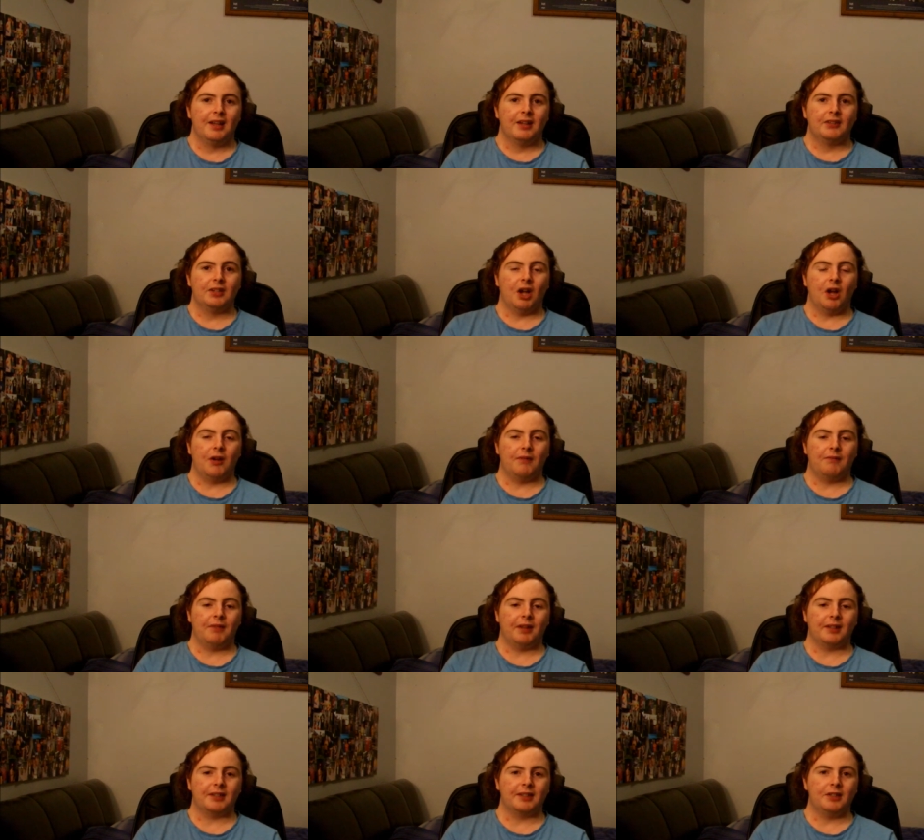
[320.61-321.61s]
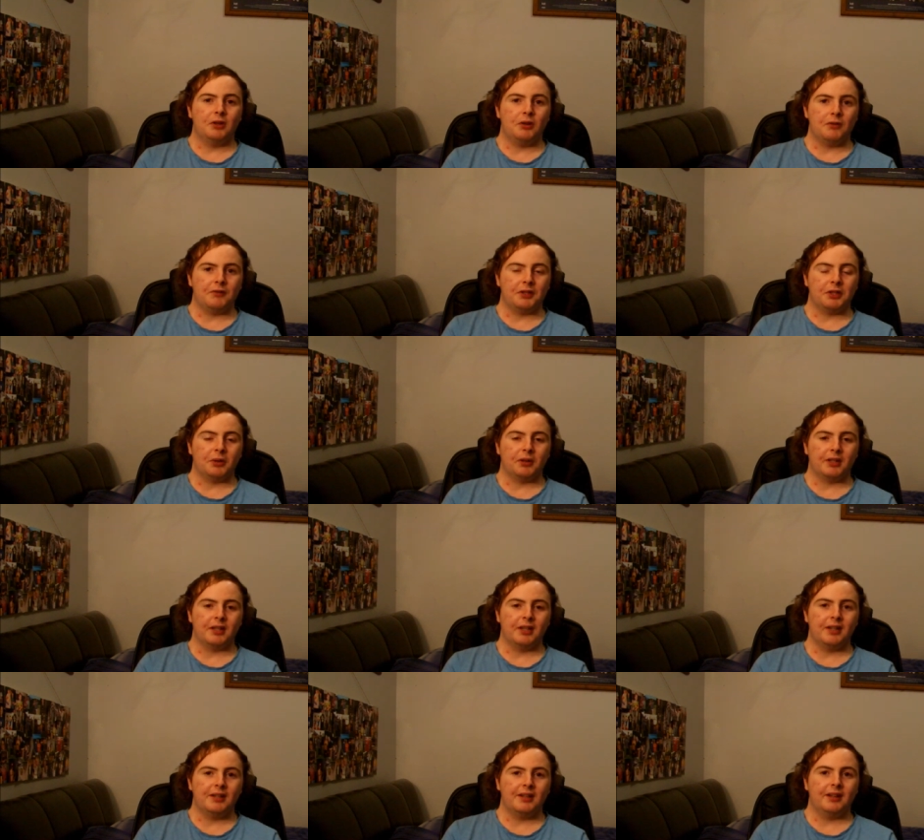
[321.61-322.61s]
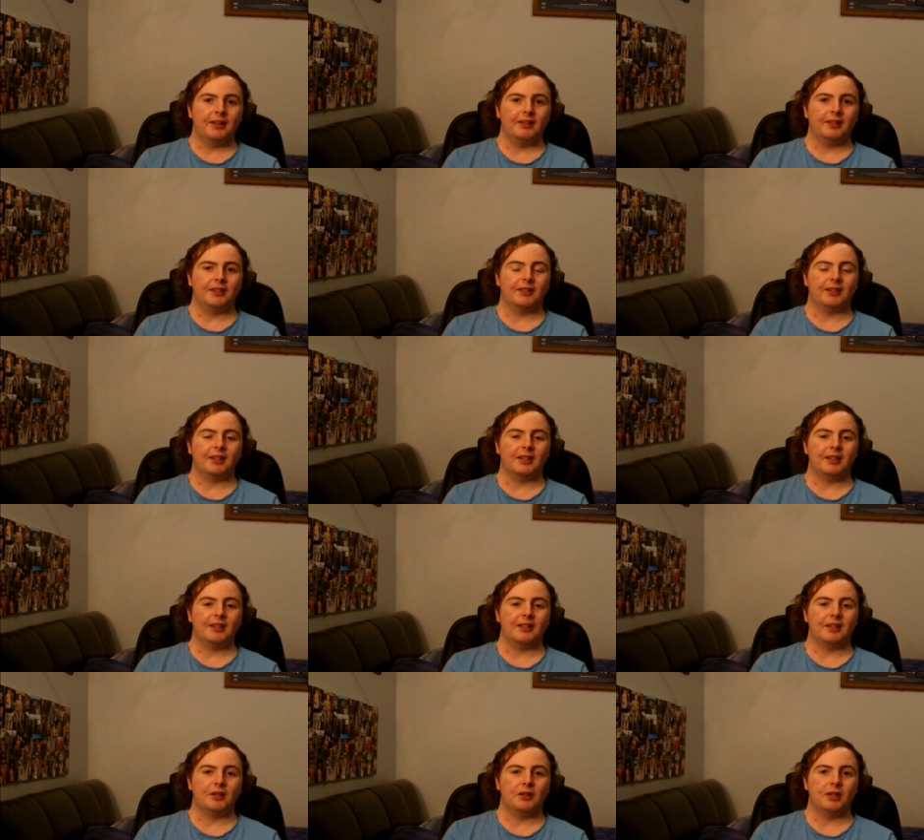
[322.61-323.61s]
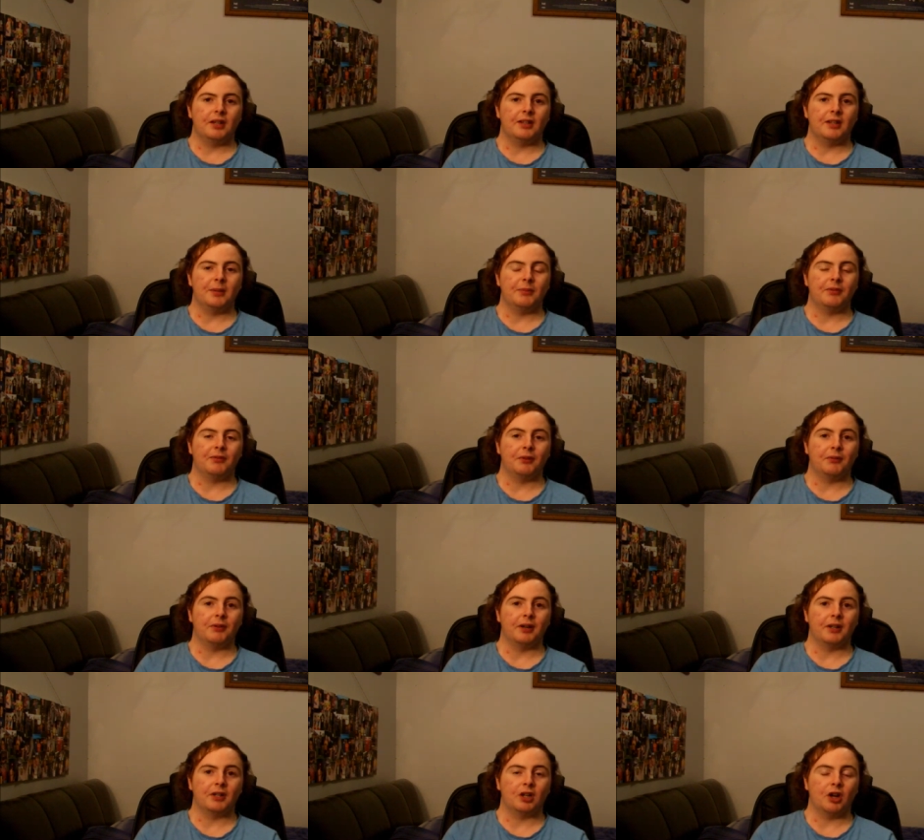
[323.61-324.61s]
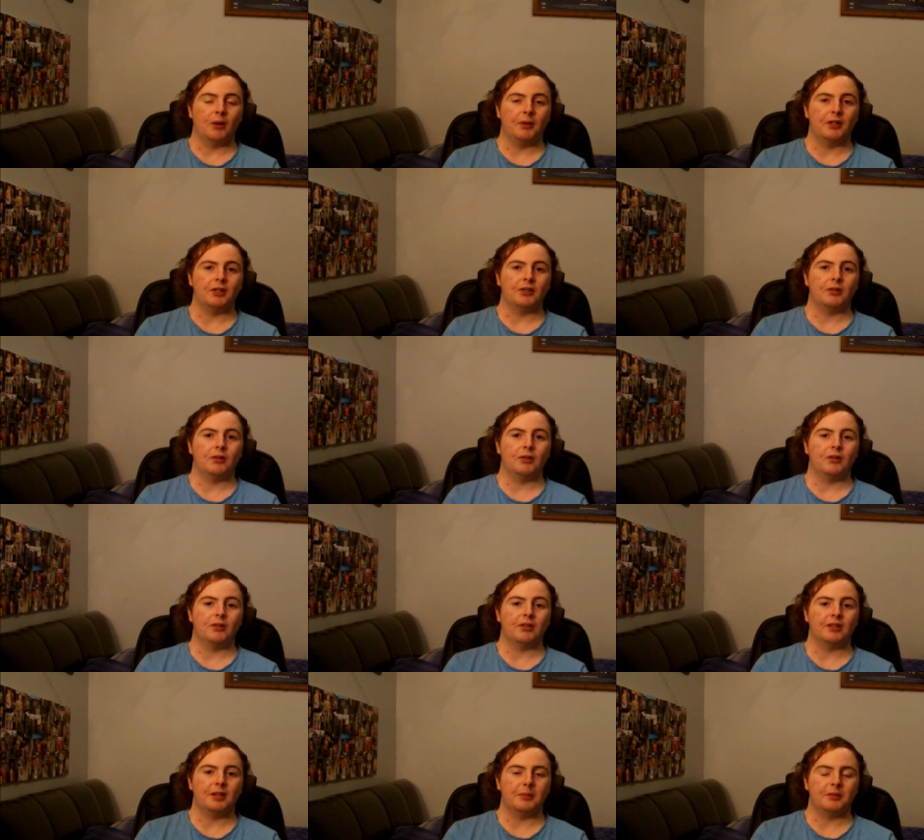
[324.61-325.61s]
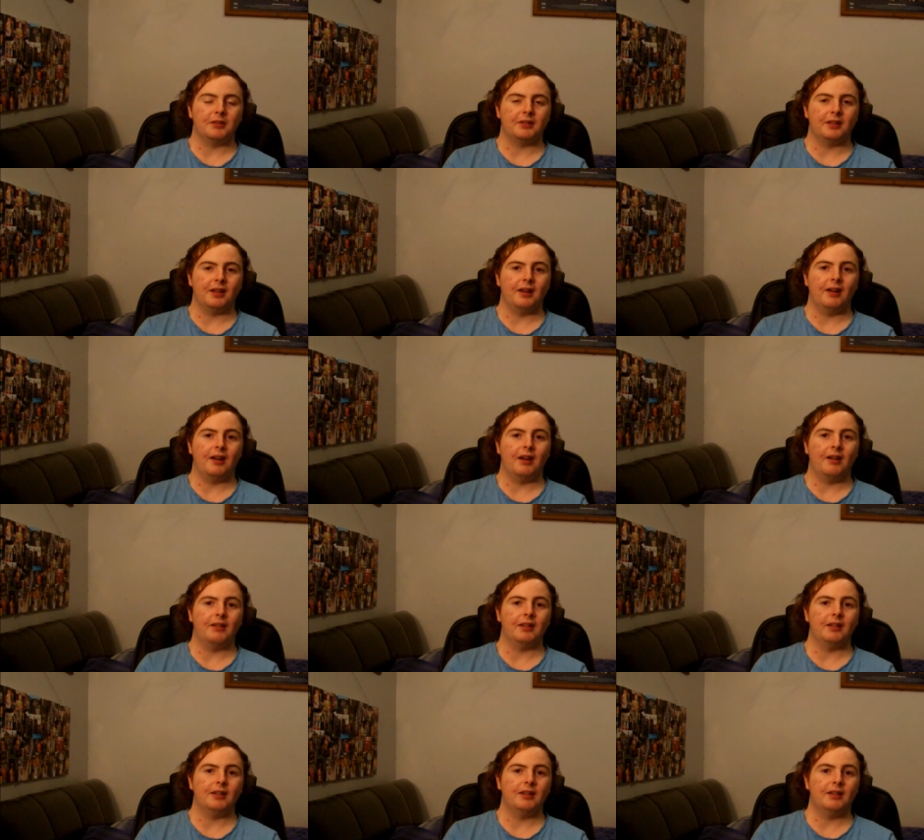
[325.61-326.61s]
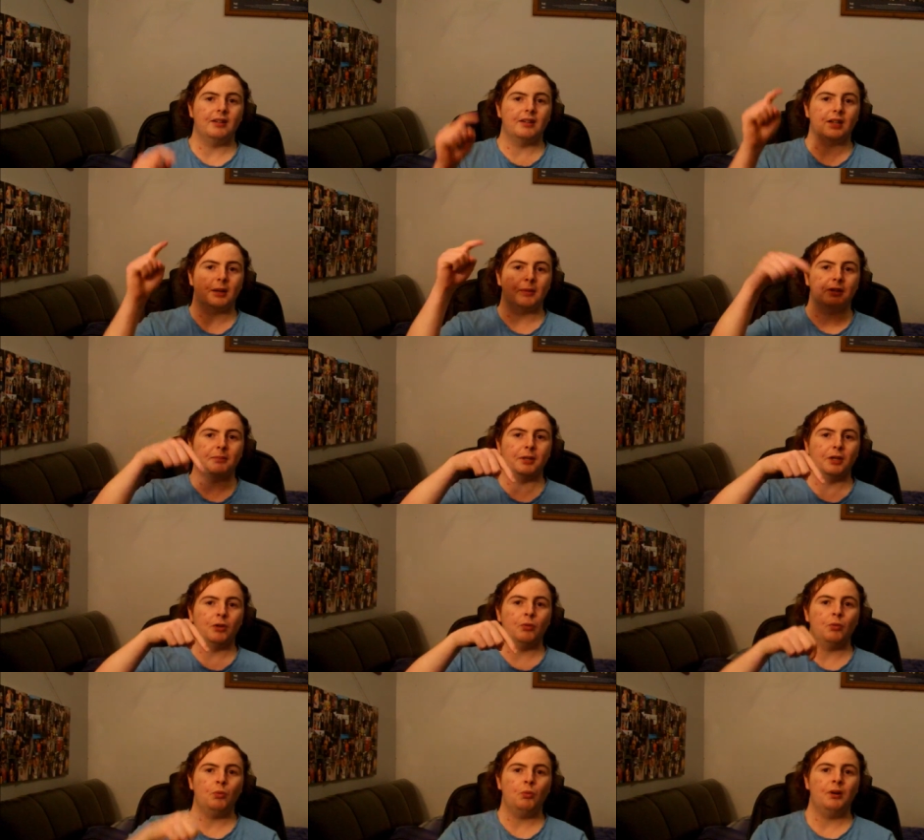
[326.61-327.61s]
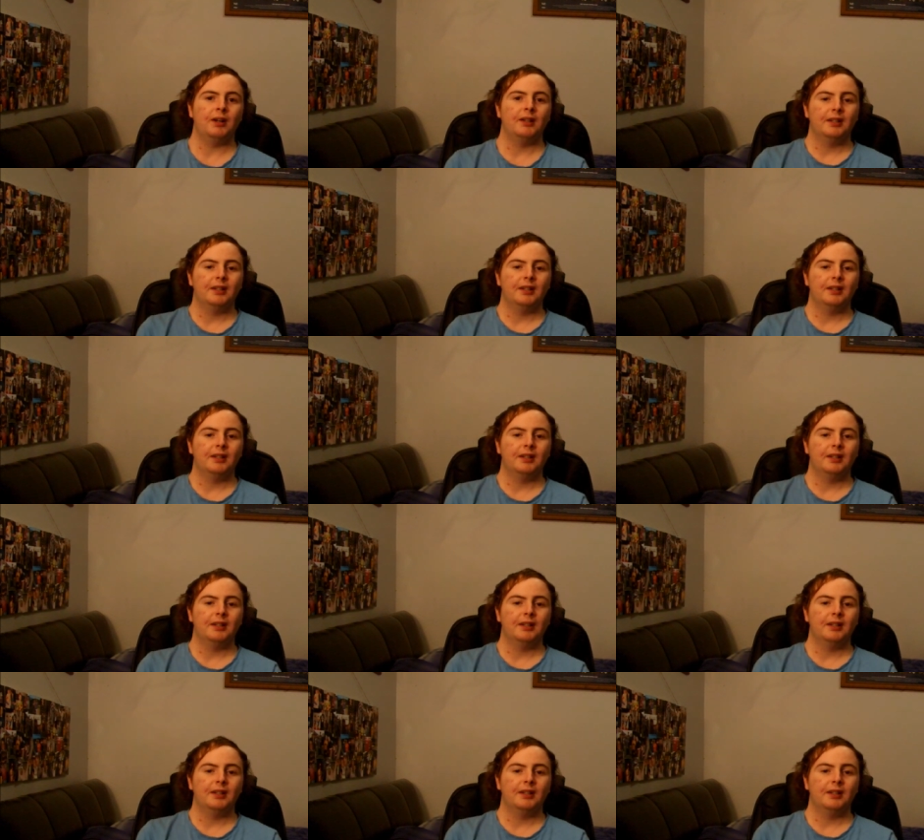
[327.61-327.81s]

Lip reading: So thank you for joining in, listening into the tips. Feel free to comment your tips down in the comments below.